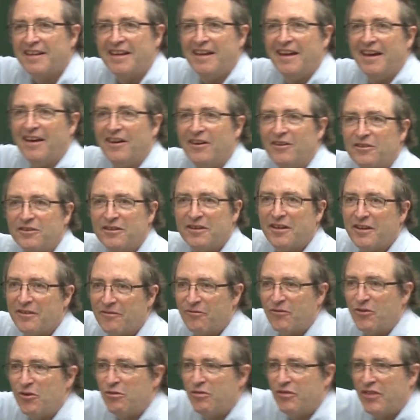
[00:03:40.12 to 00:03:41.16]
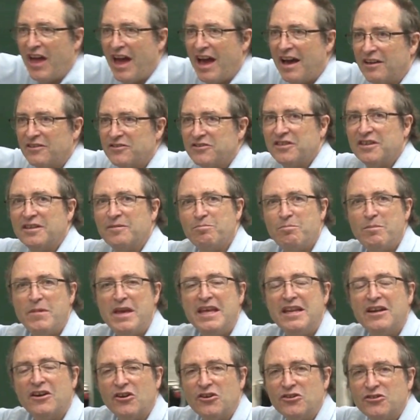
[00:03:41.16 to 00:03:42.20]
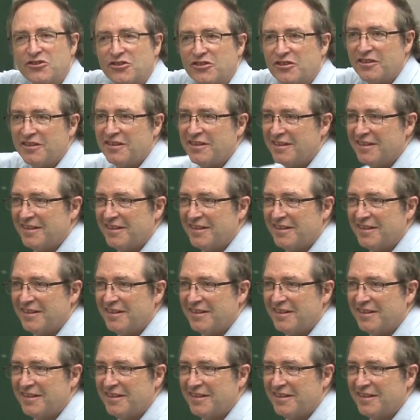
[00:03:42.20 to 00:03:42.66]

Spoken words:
a few thousand meters,